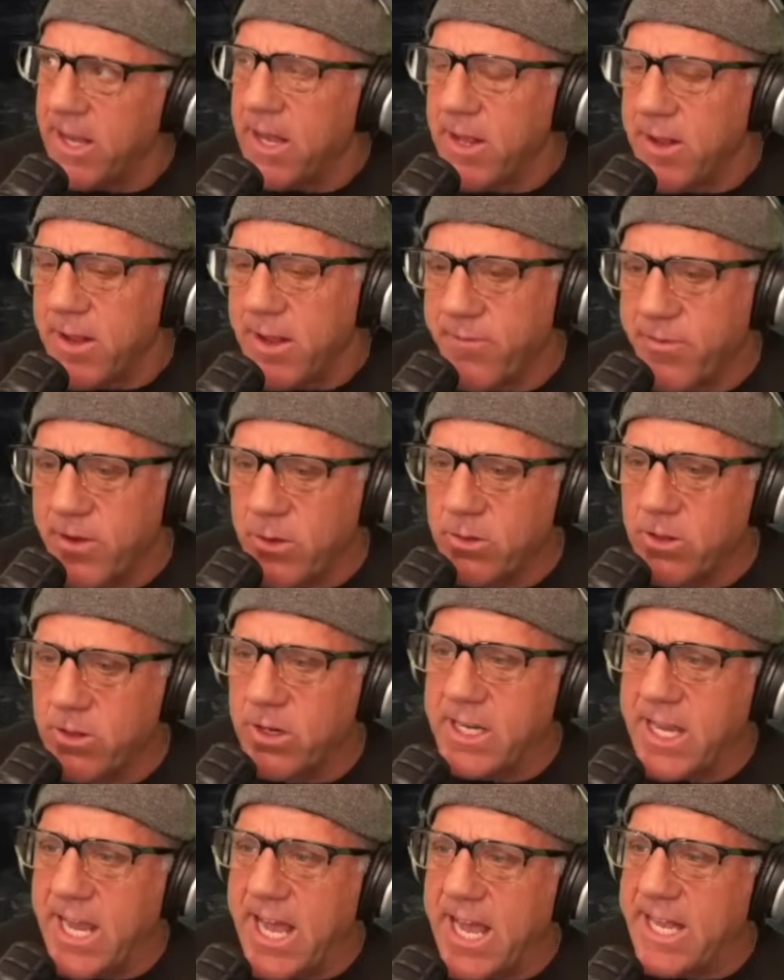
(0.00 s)
if you
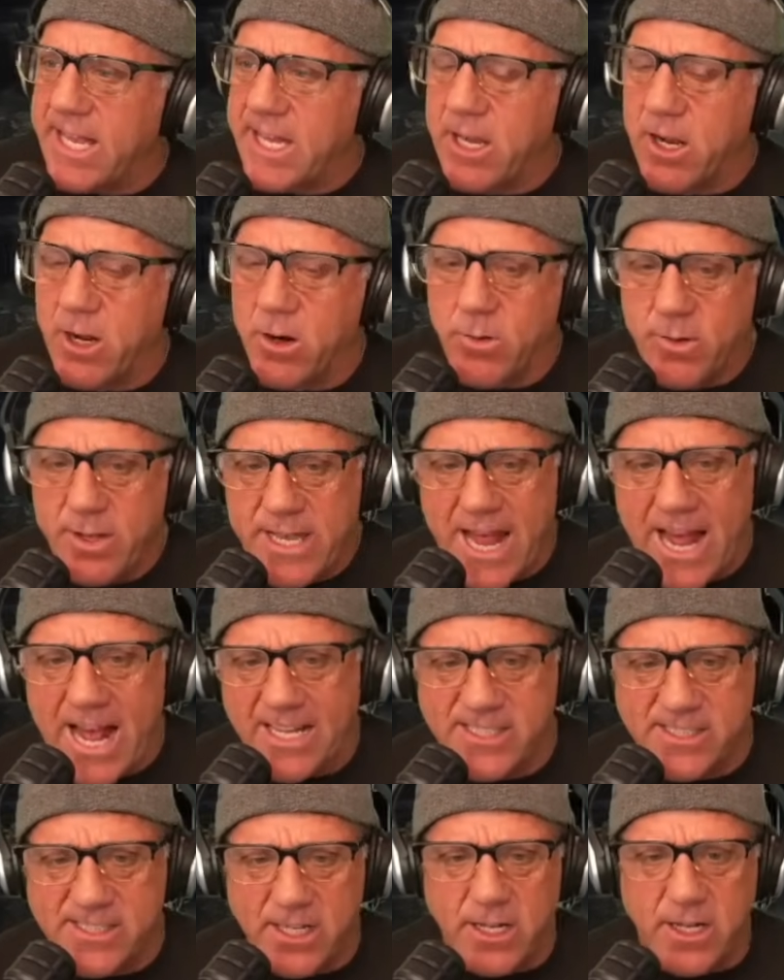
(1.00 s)
look at you know
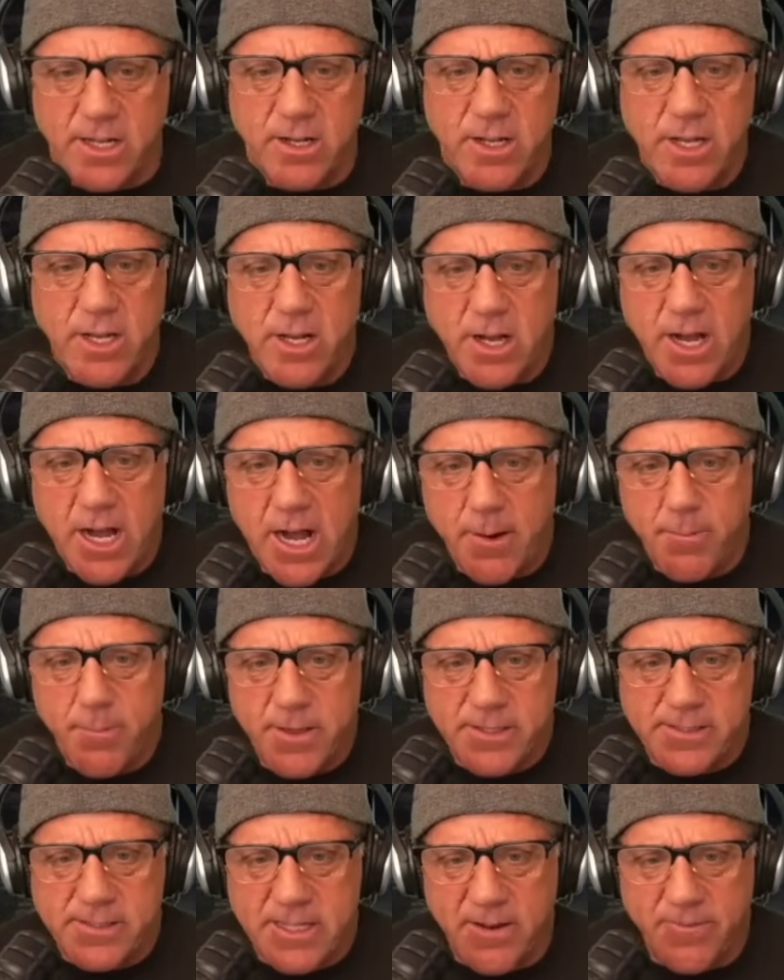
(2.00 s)
NASA, um, the
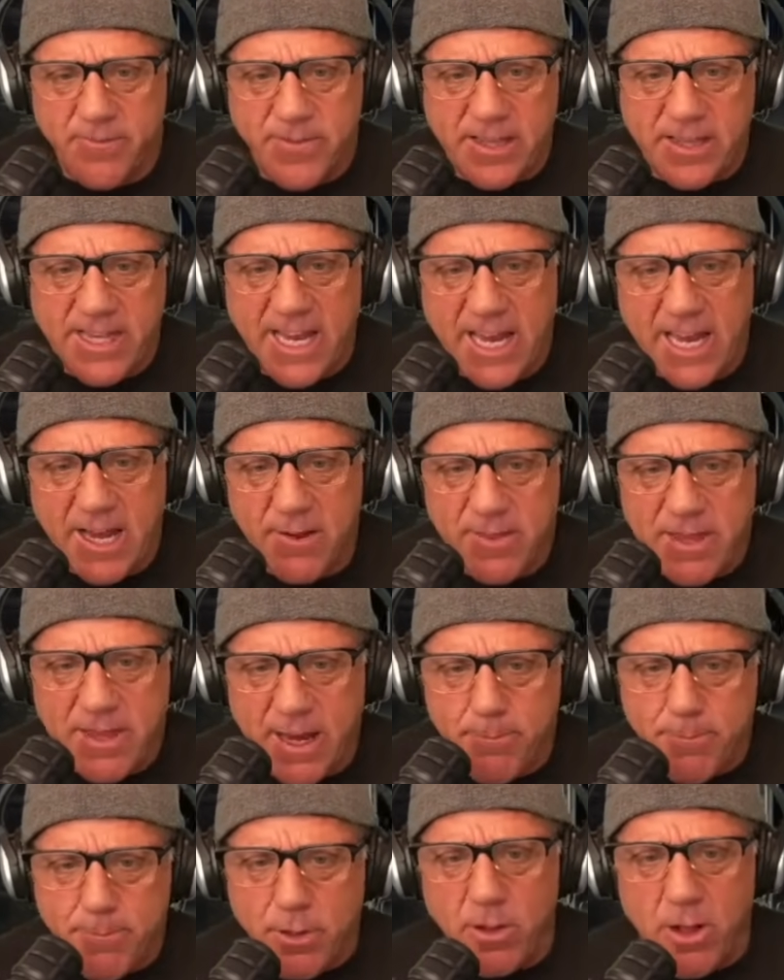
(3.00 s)
stuff that they they
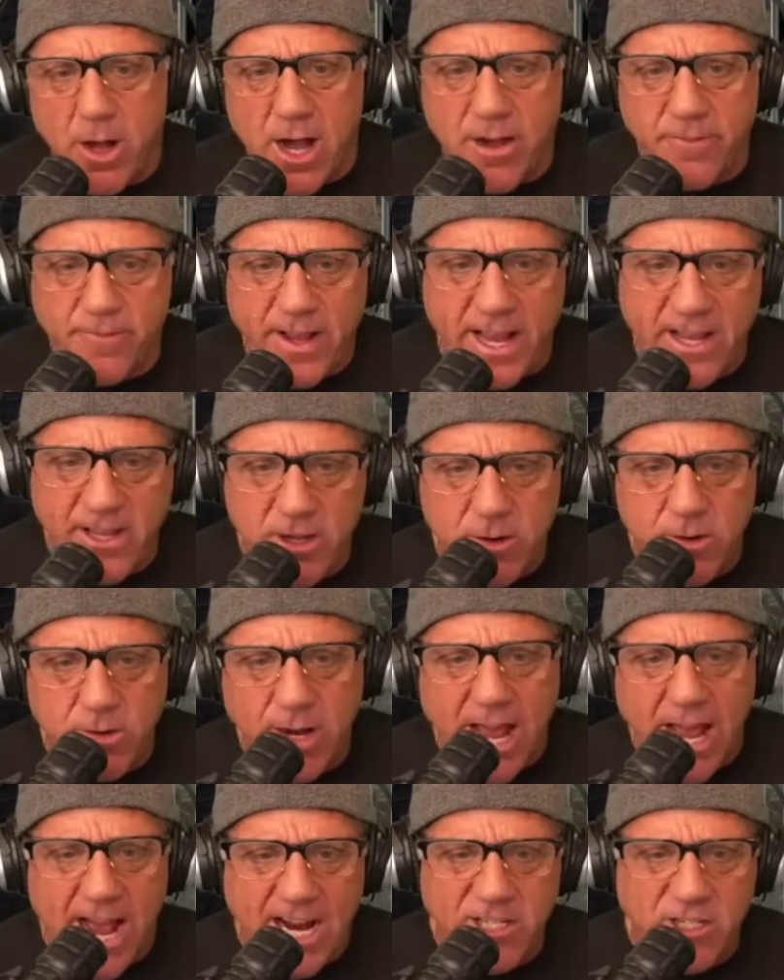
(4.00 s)
pull off, and you
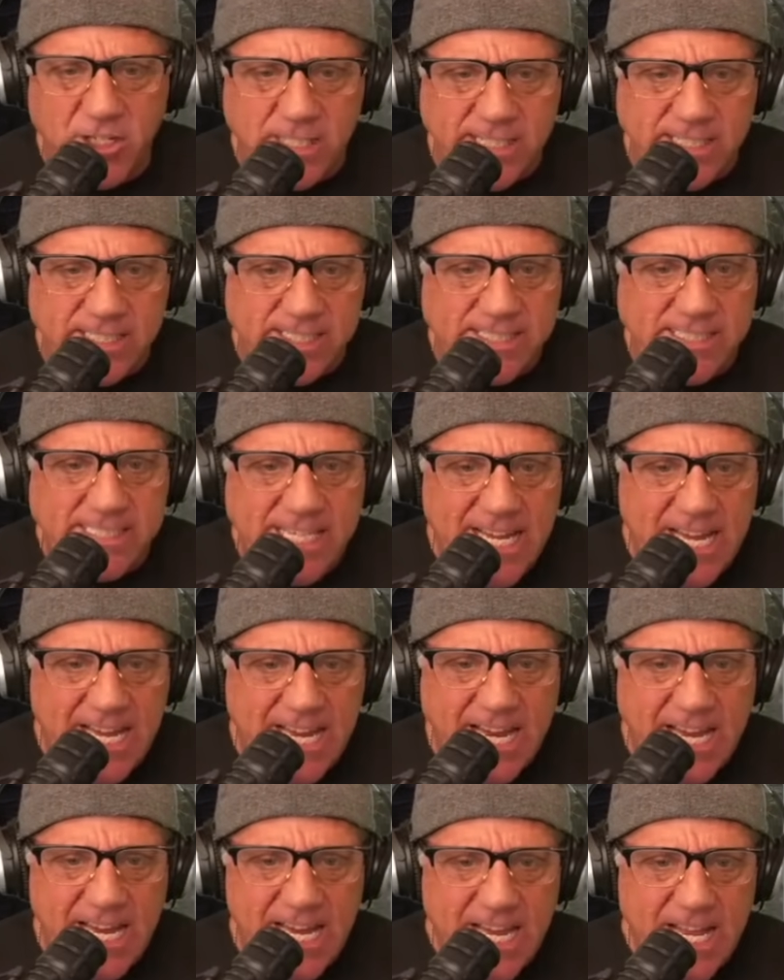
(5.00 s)
actually
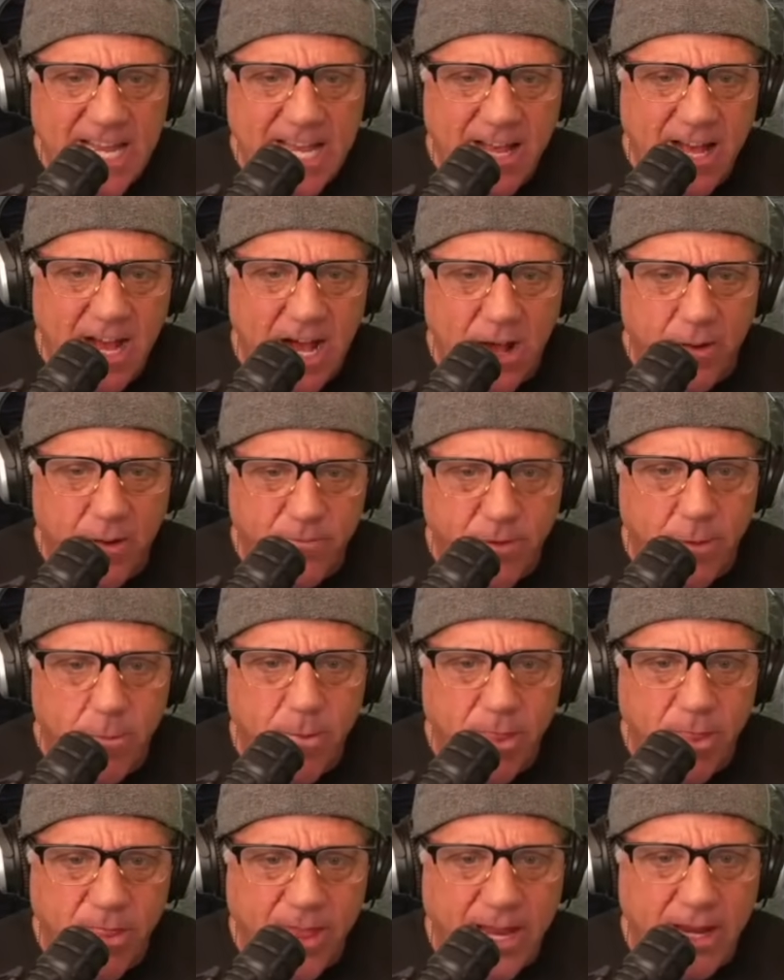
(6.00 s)
see uh,
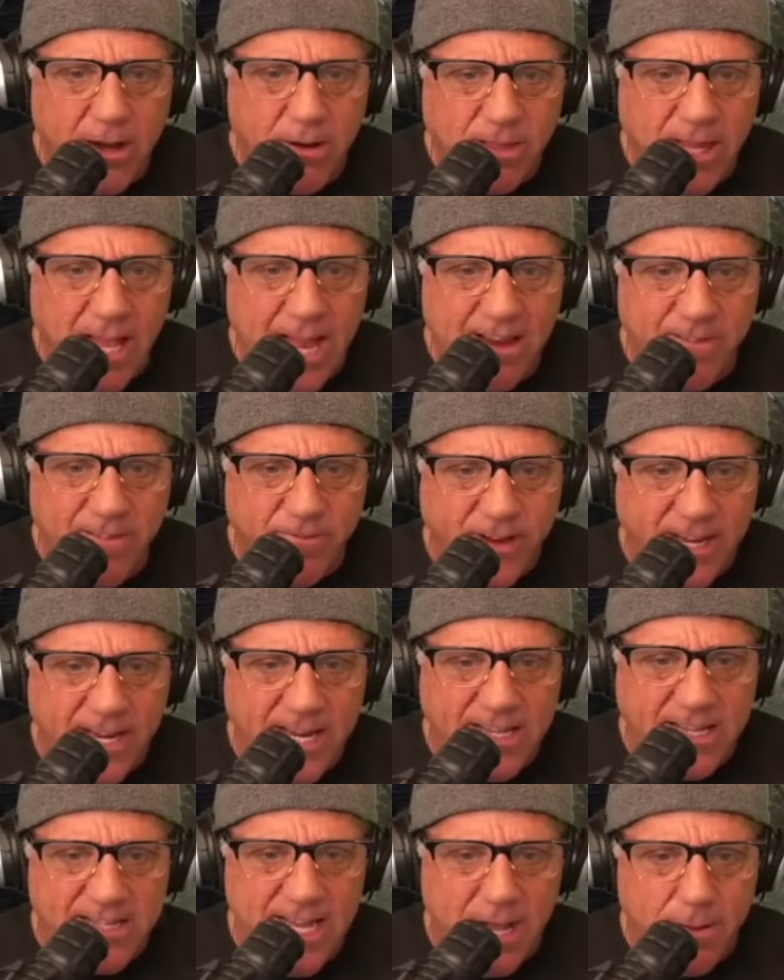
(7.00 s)
from their live
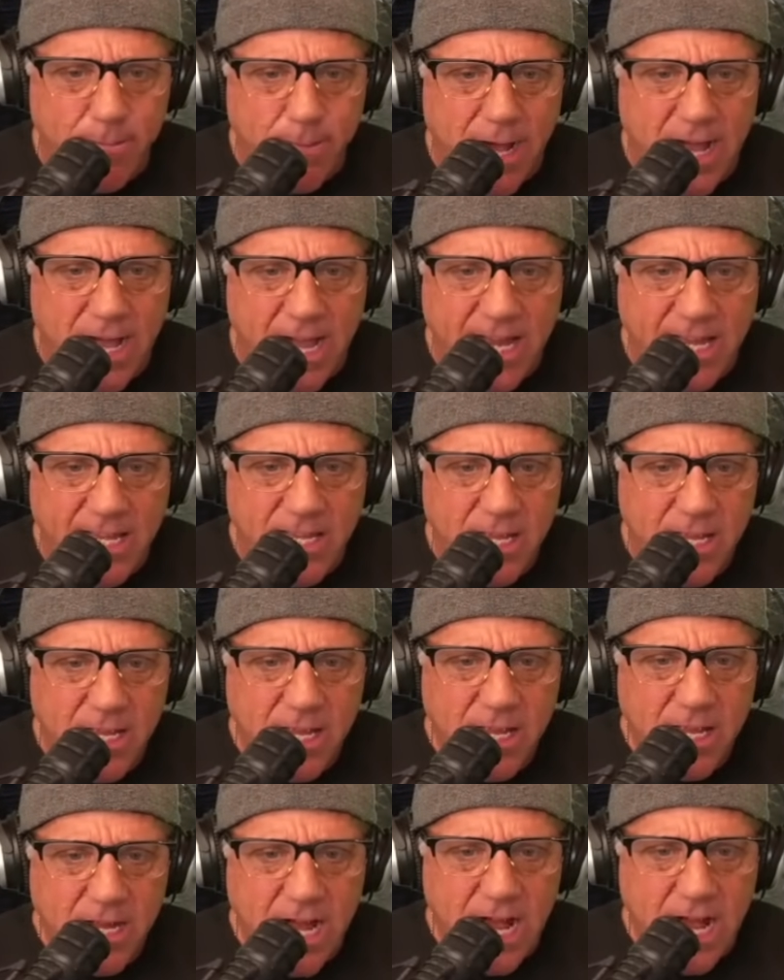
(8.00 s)
feeds, not mine,
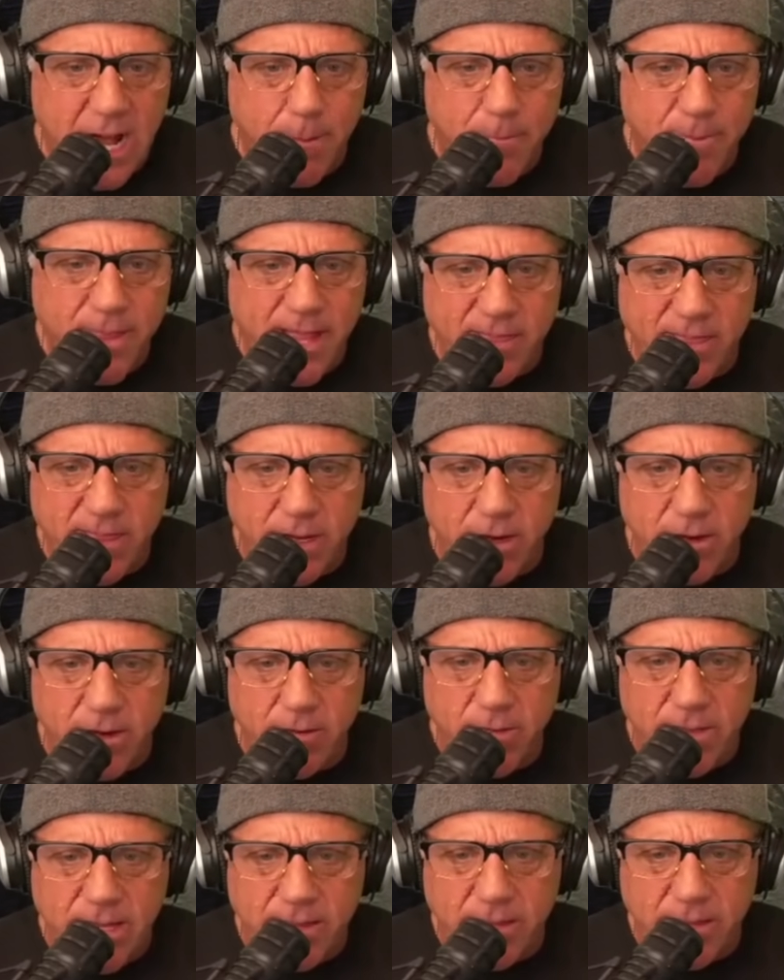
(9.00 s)
um, that they're
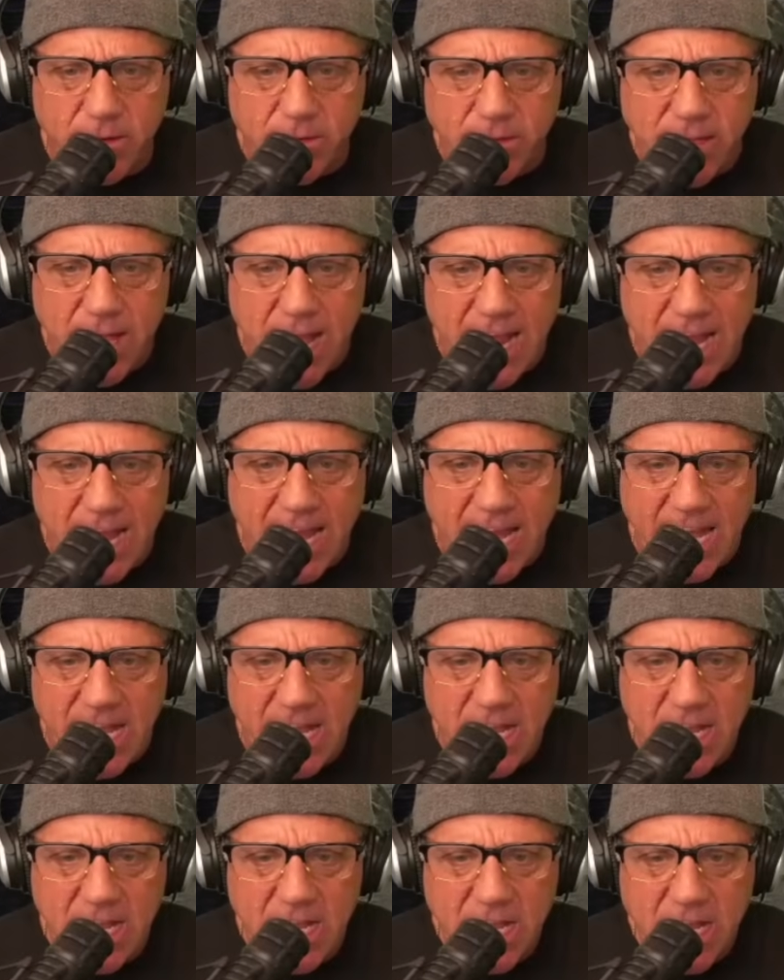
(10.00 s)
that they're lying
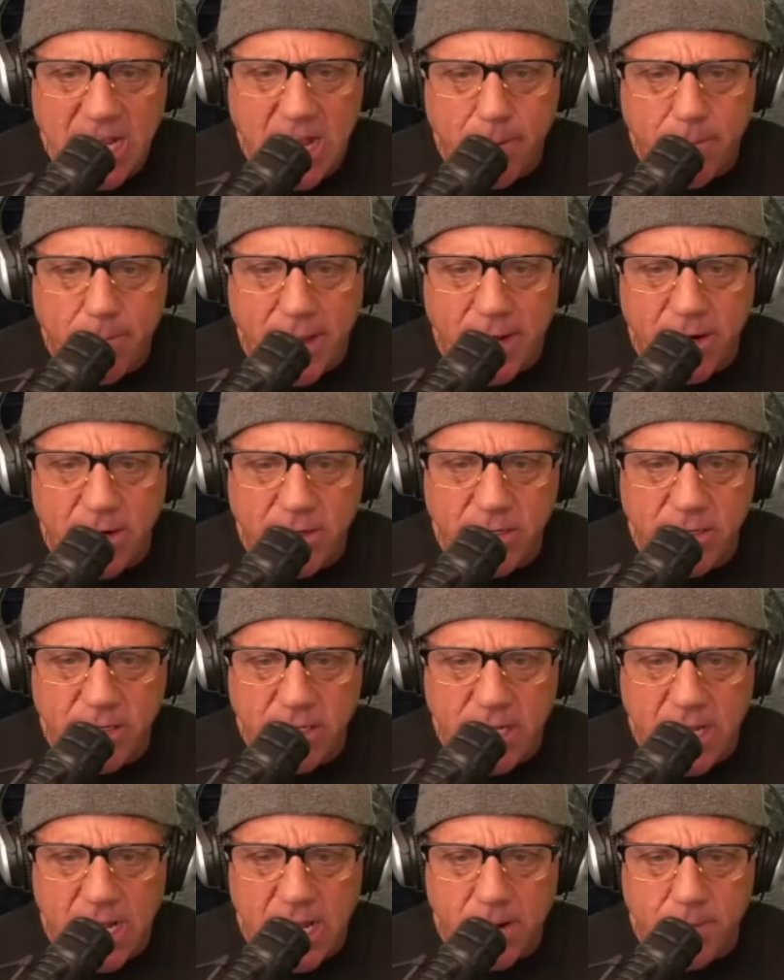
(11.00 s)
about
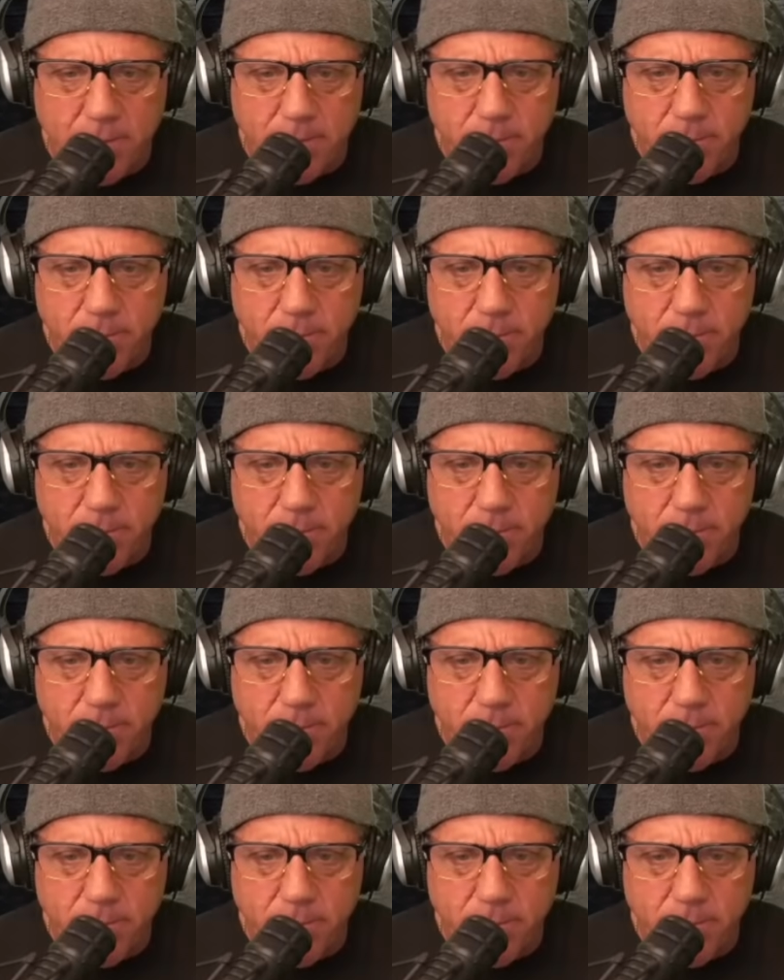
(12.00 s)
um,